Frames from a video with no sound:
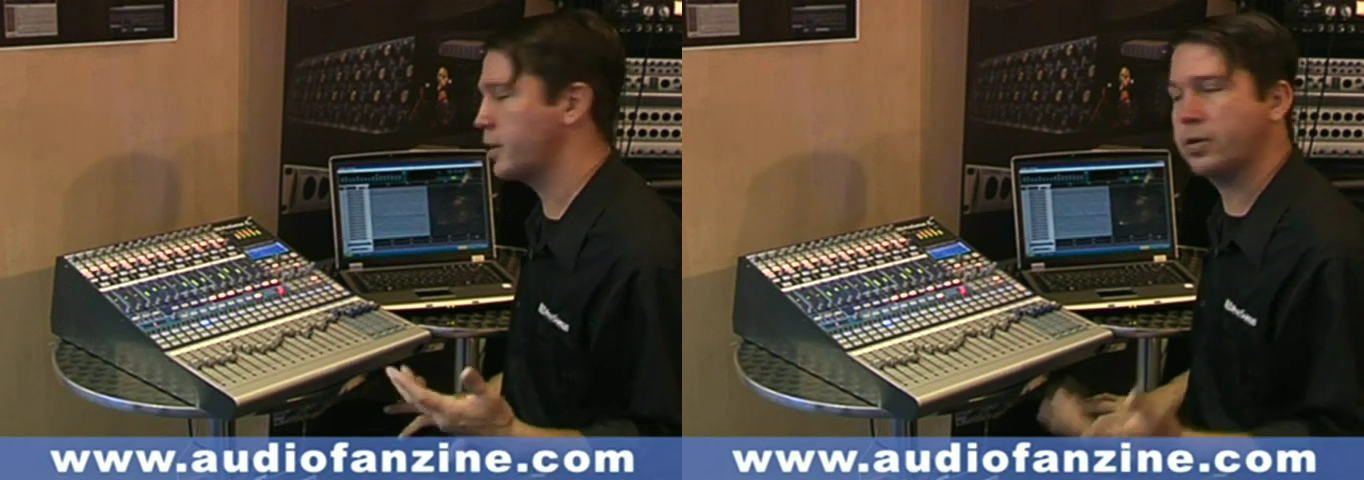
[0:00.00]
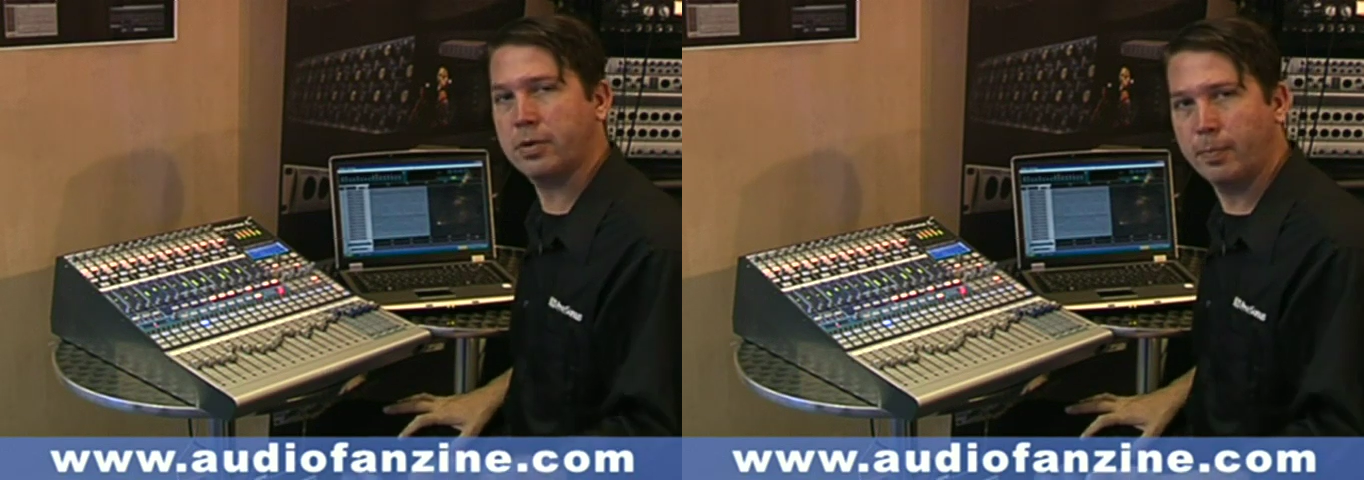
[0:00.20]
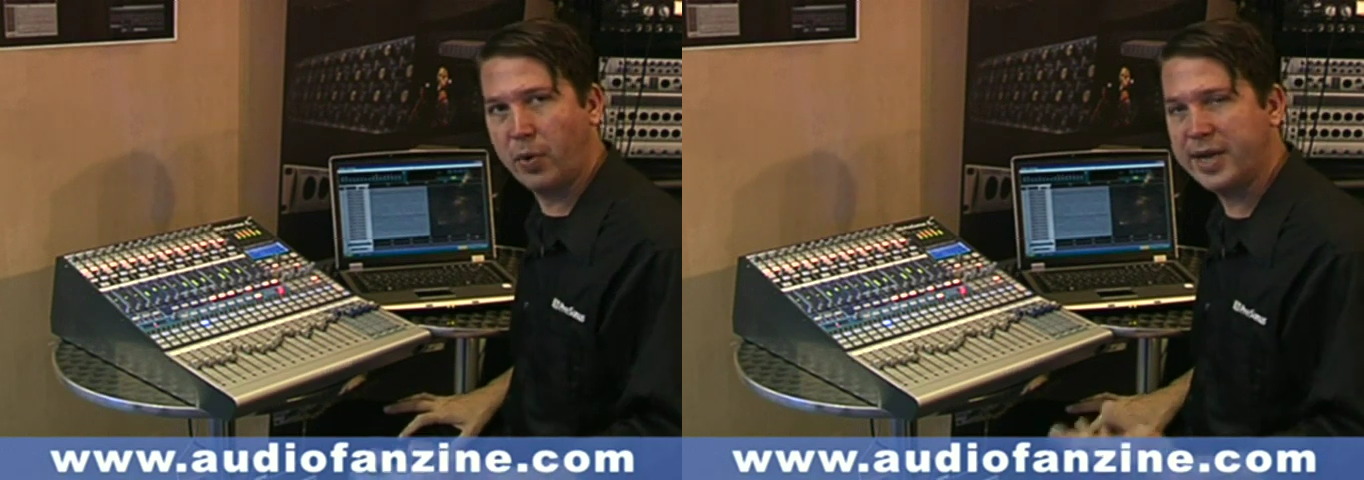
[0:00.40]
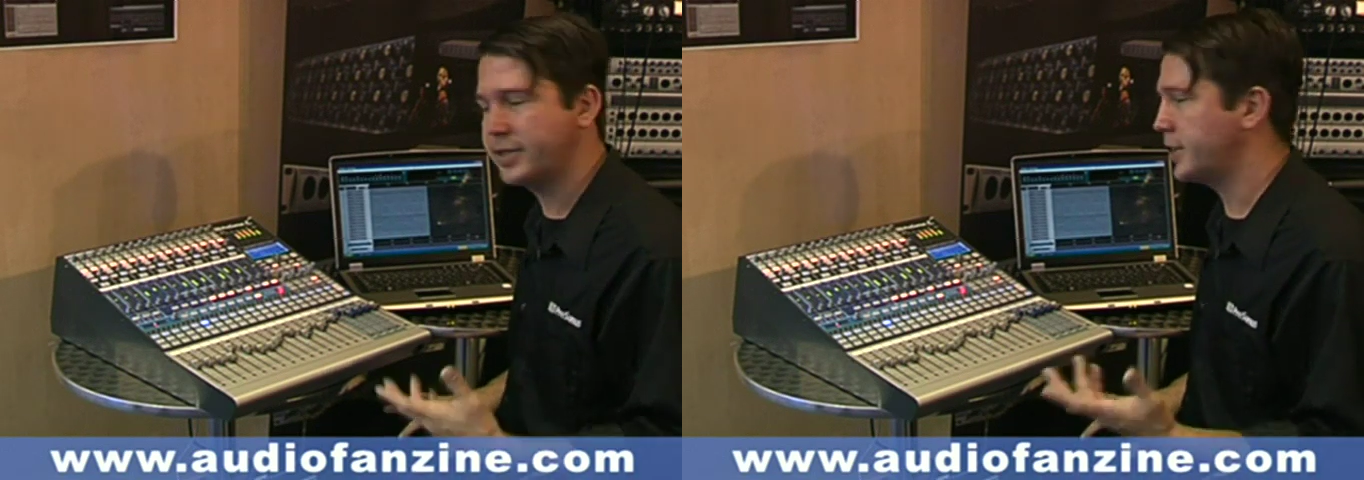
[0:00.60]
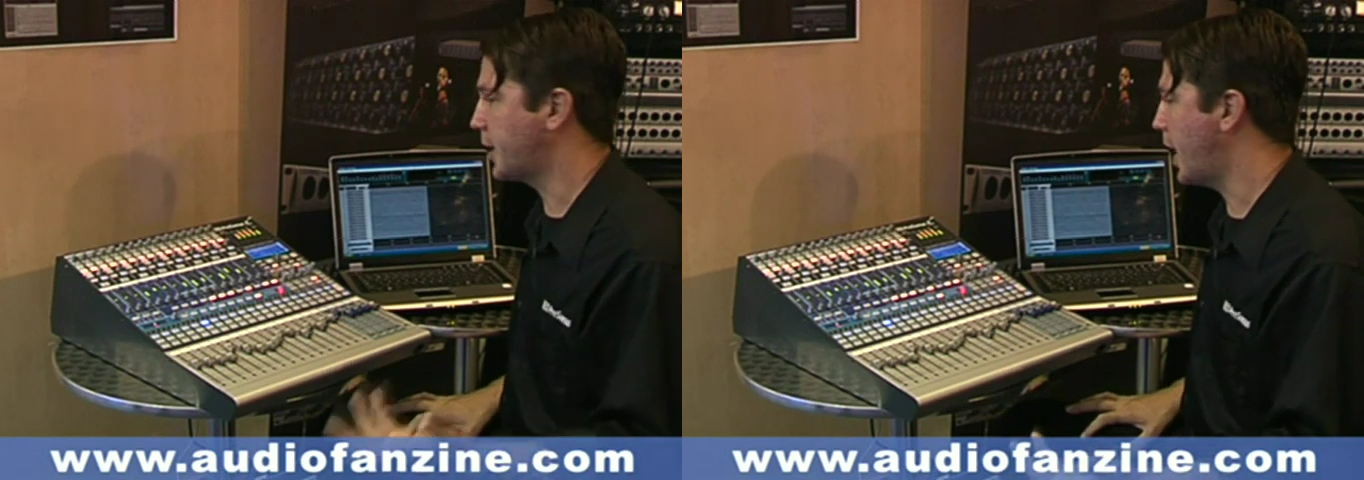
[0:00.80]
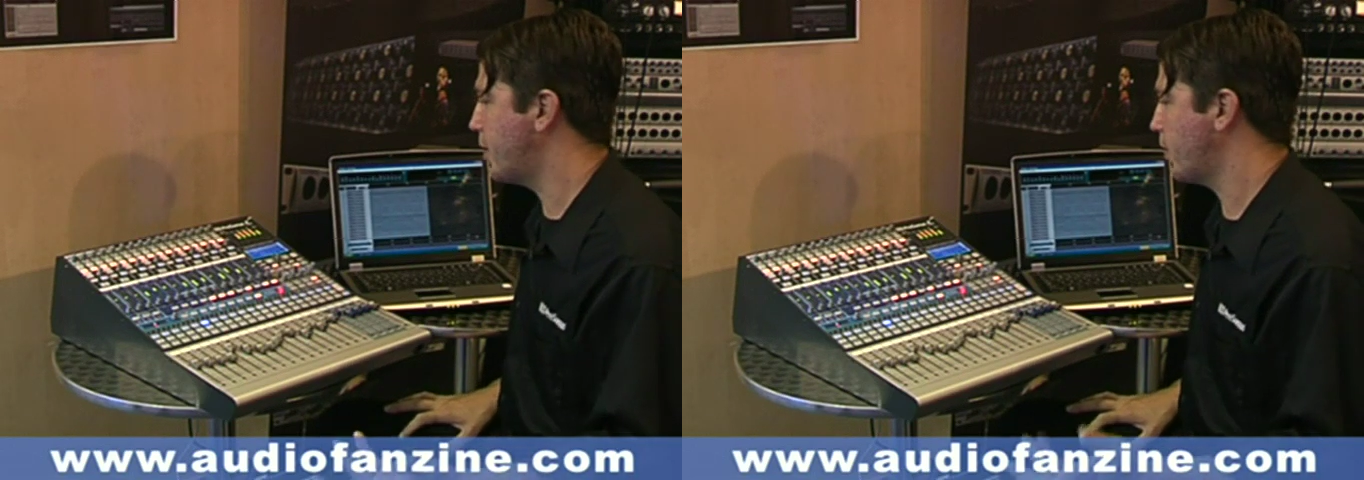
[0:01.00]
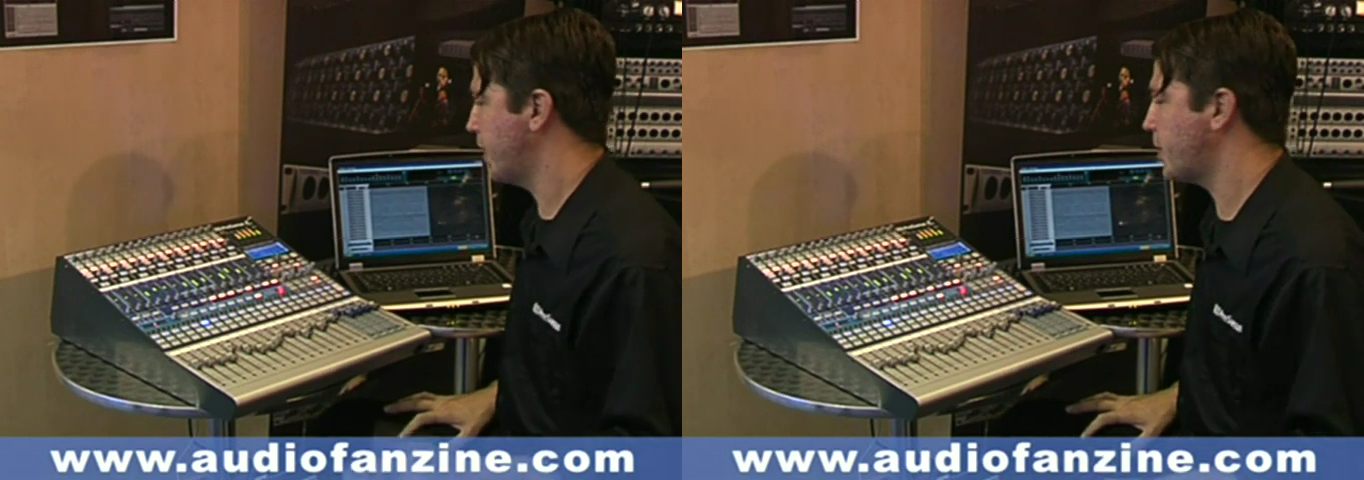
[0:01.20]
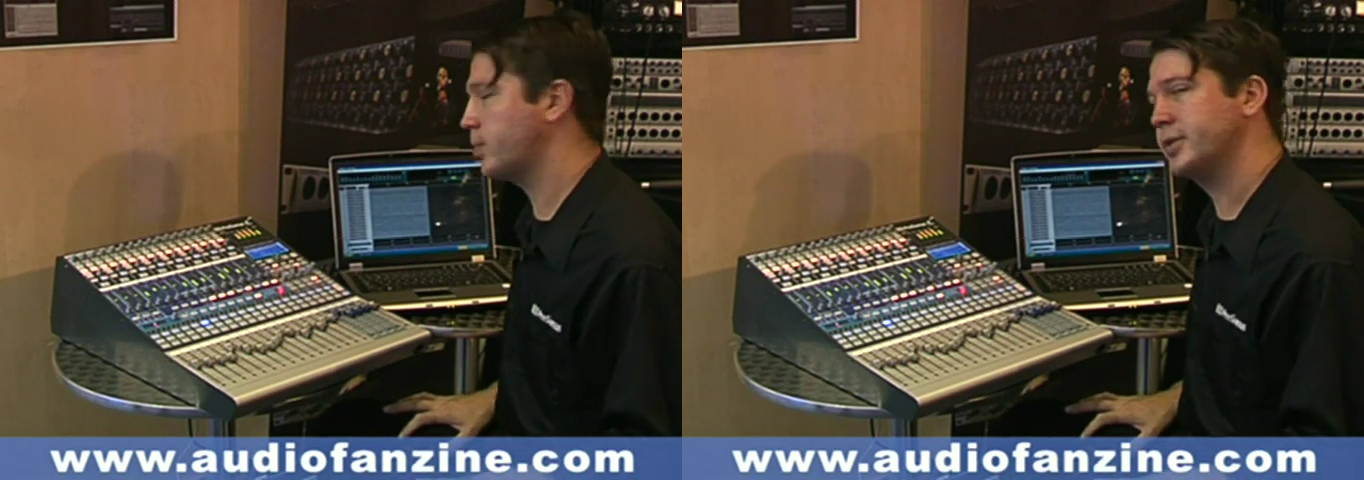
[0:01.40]
your compressing, and your
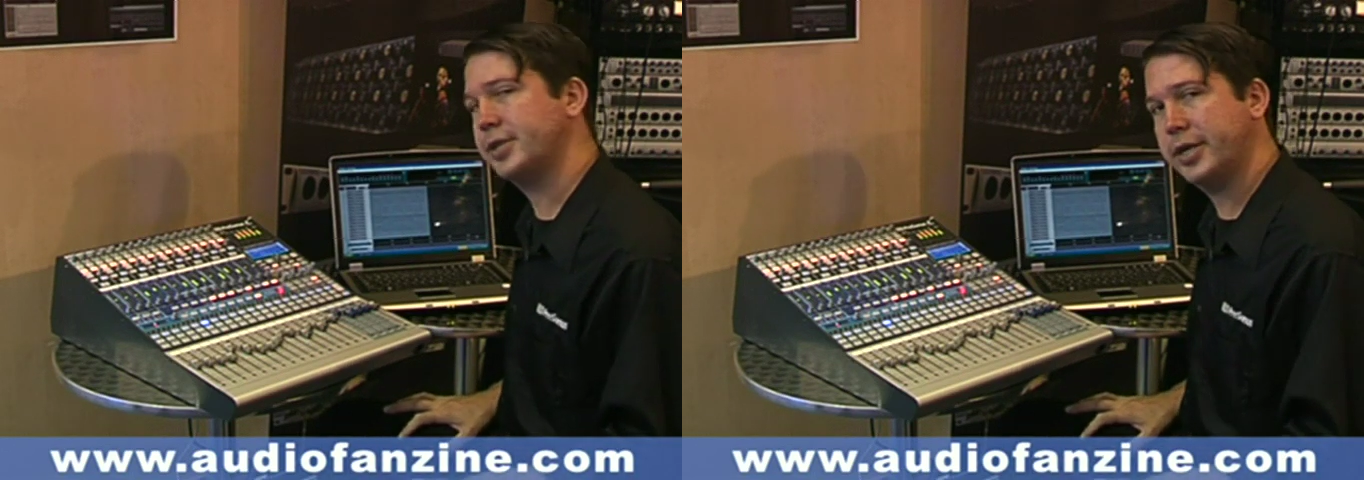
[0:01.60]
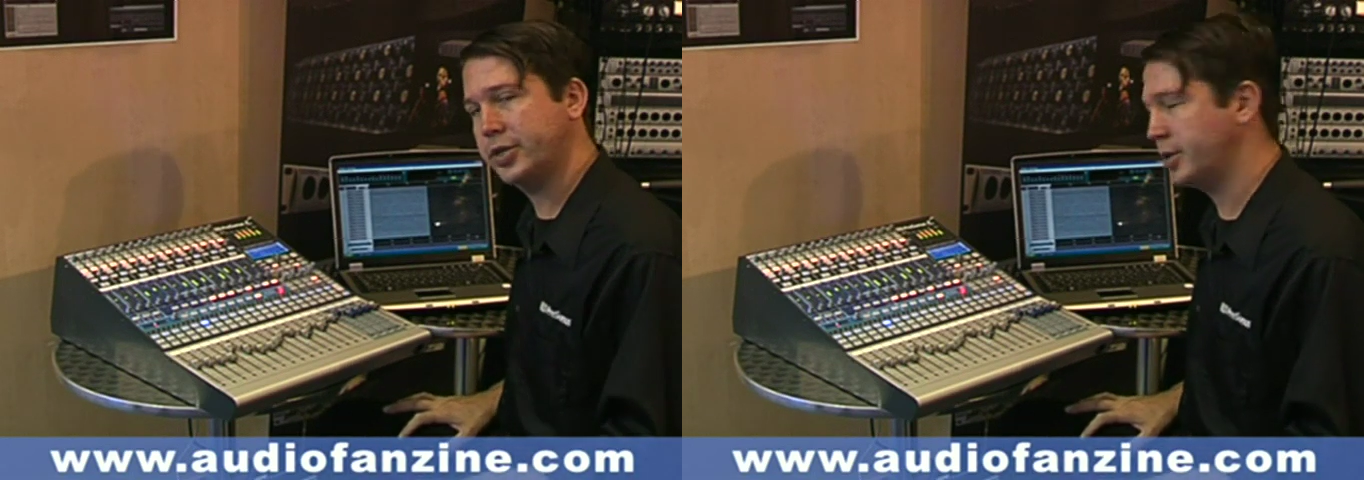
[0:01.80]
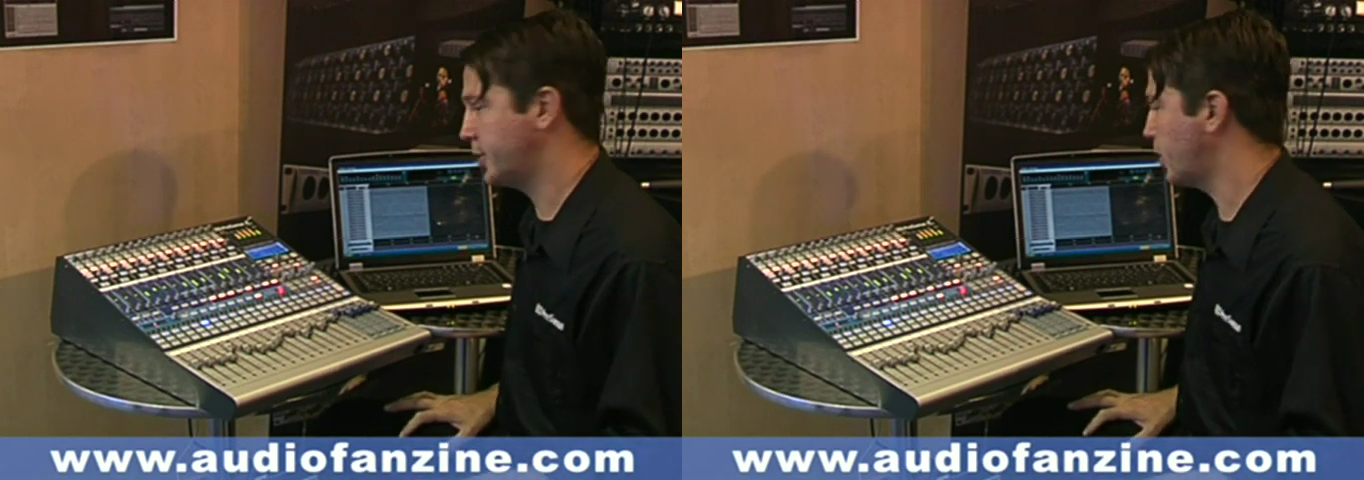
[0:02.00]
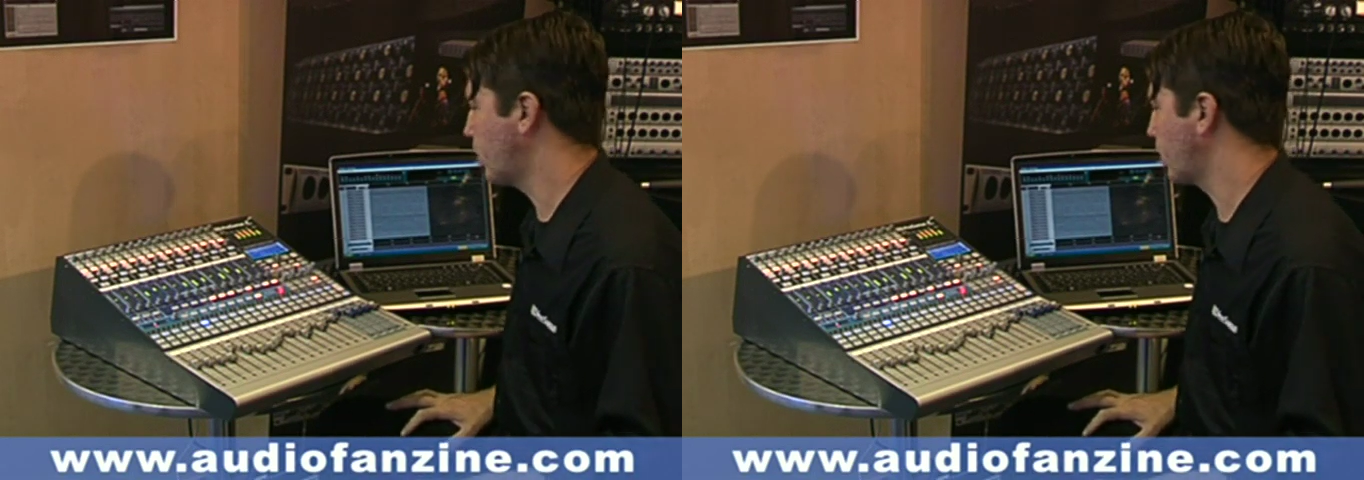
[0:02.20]
equalization is all